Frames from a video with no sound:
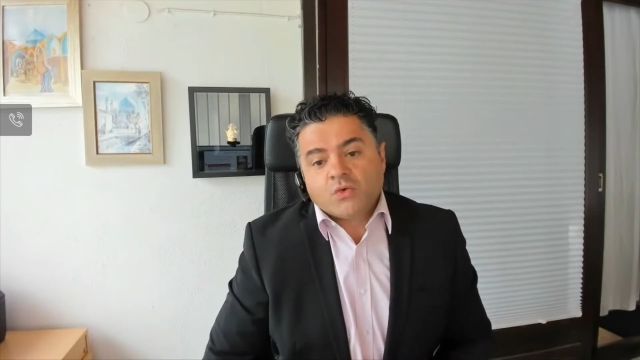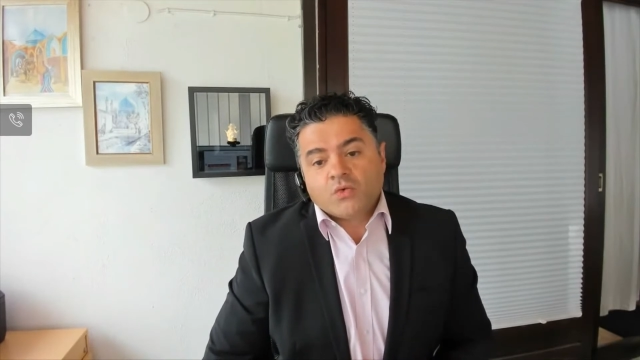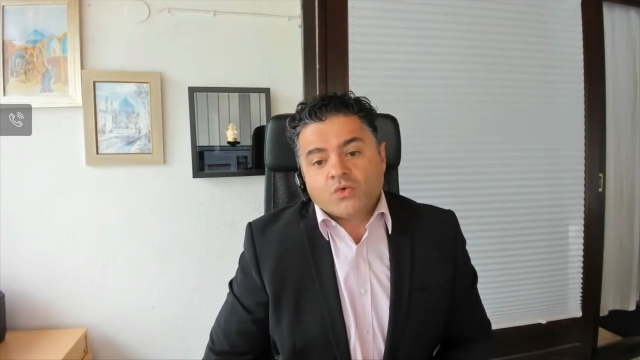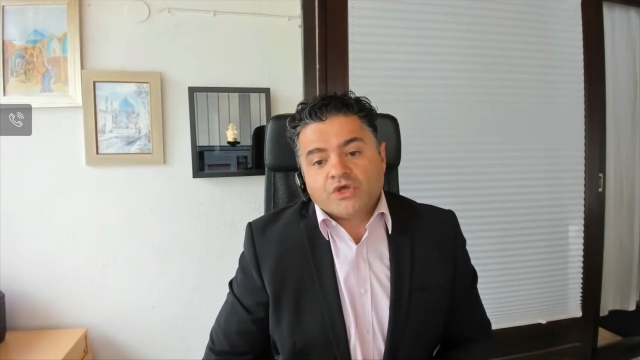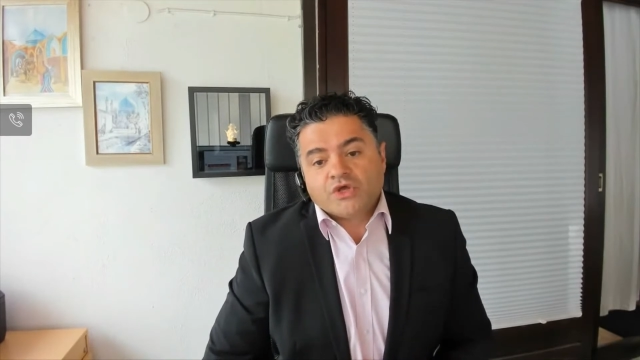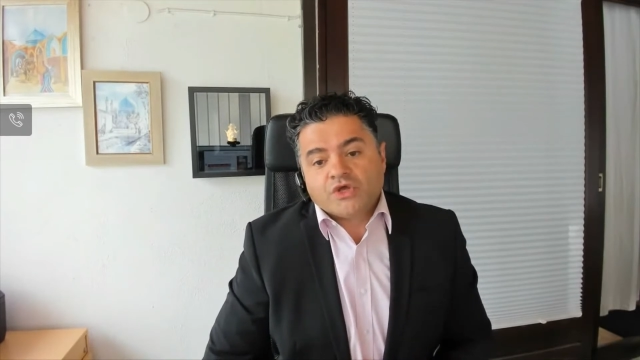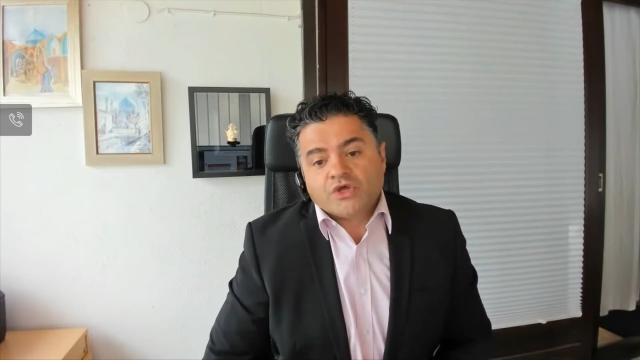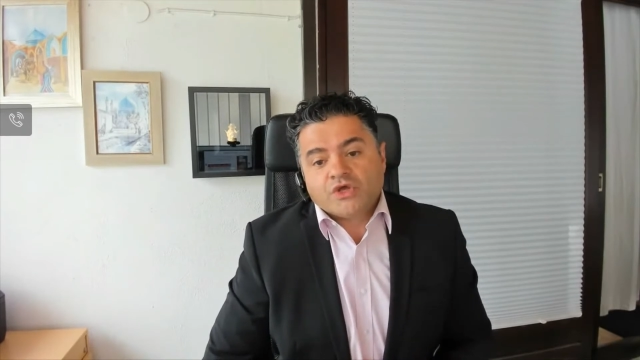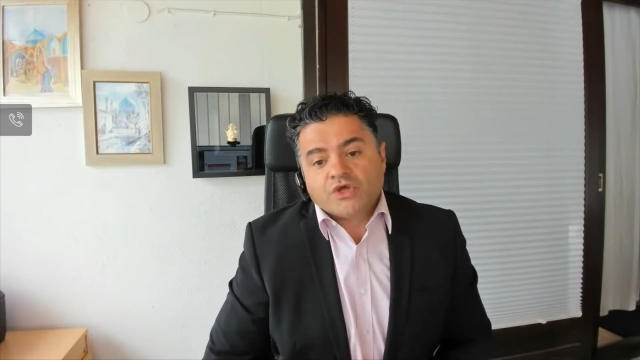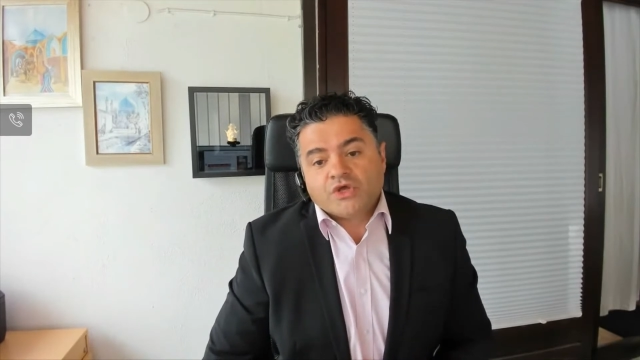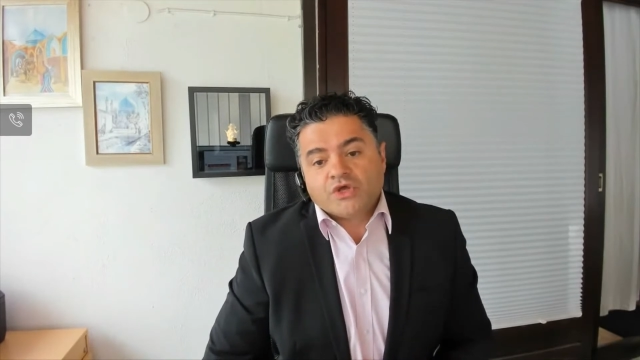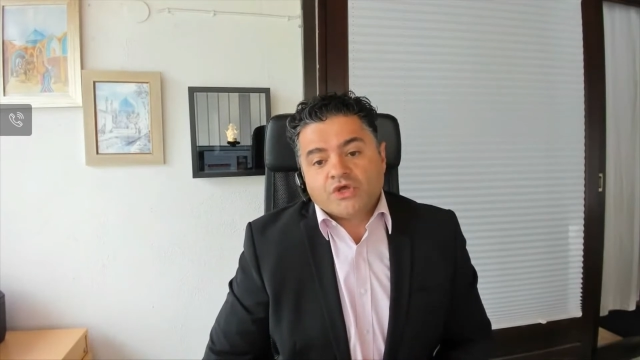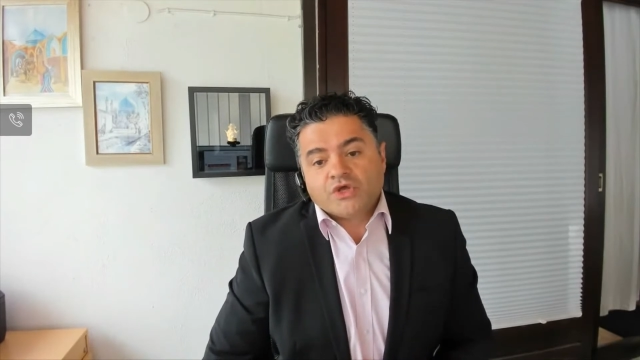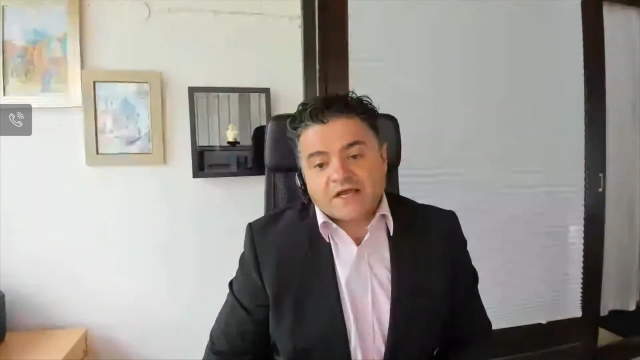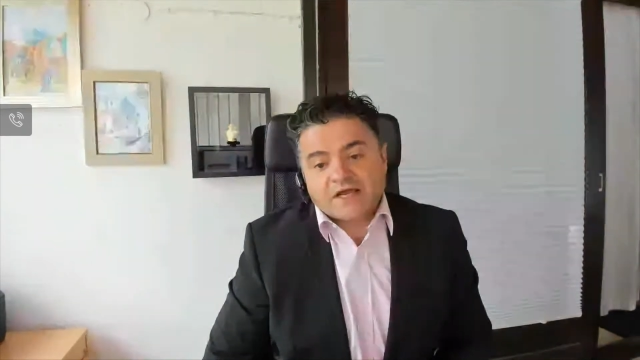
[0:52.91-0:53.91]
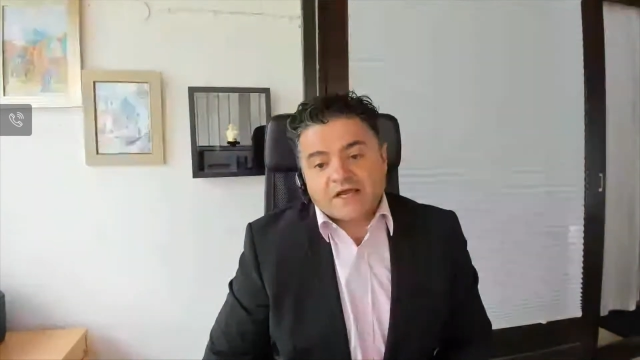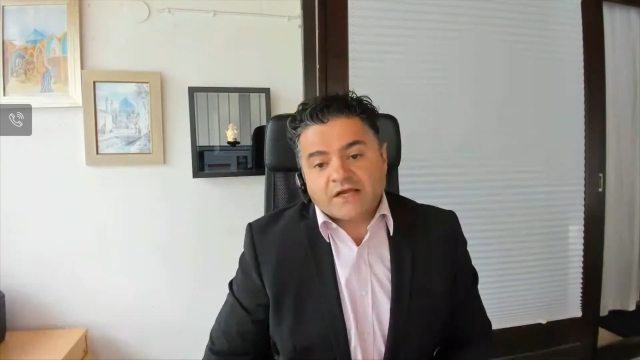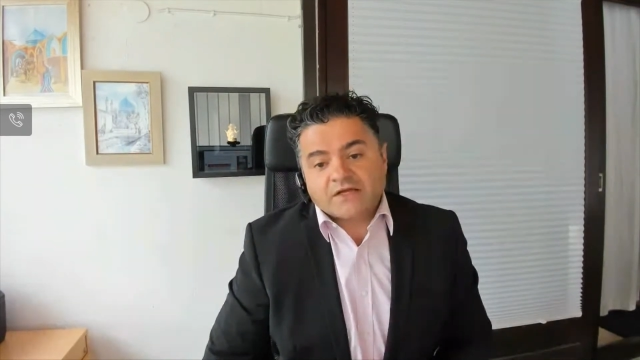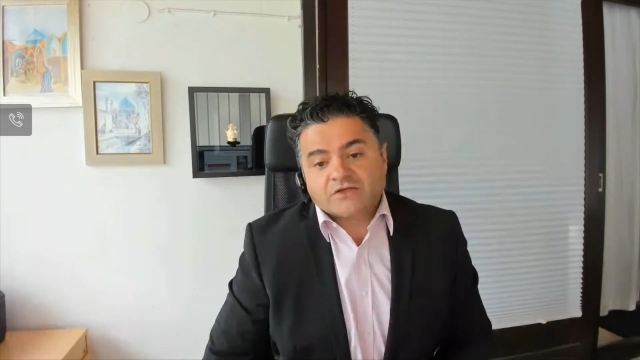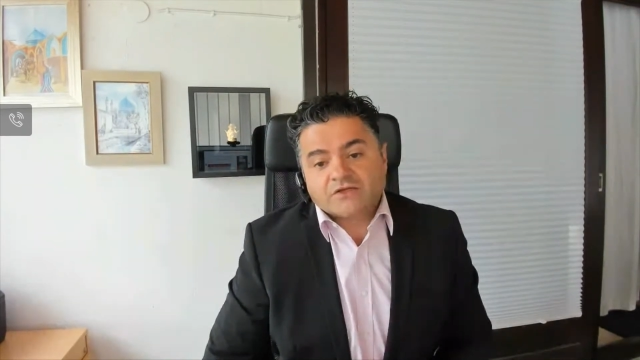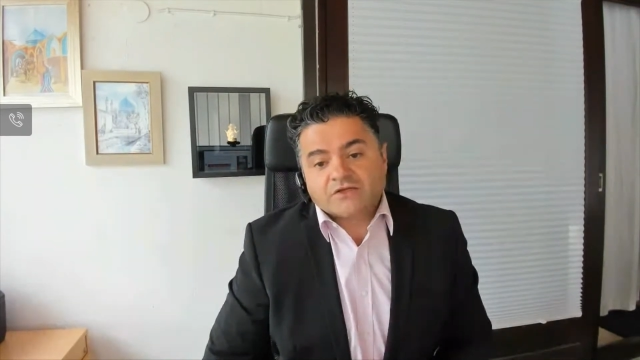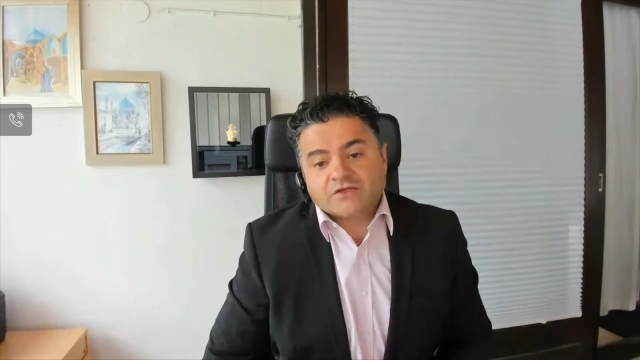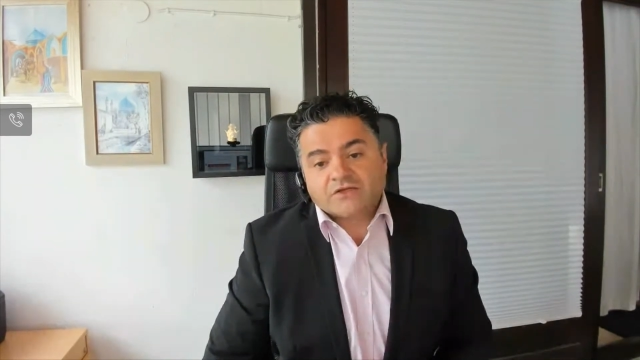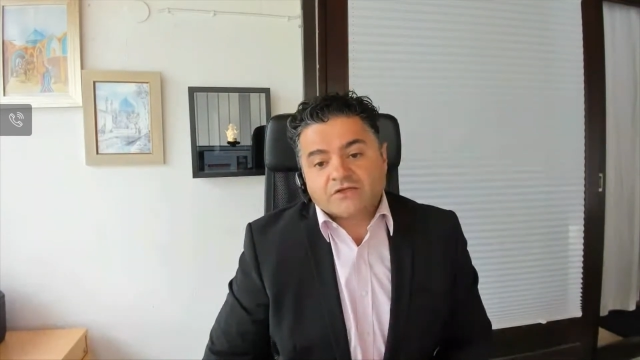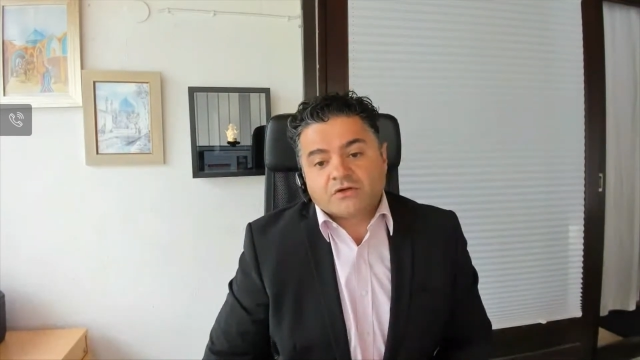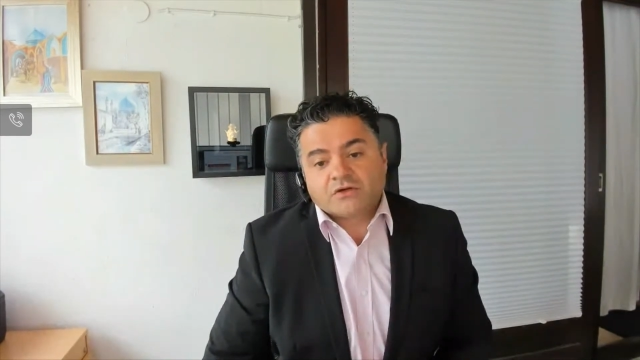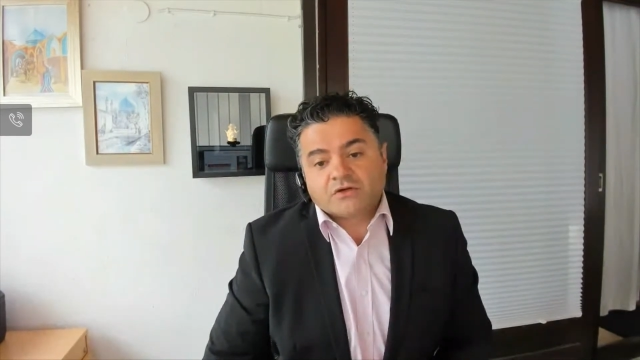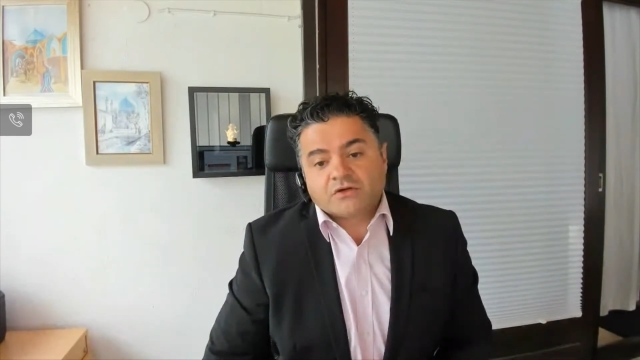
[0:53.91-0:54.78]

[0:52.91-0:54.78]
which is a standard on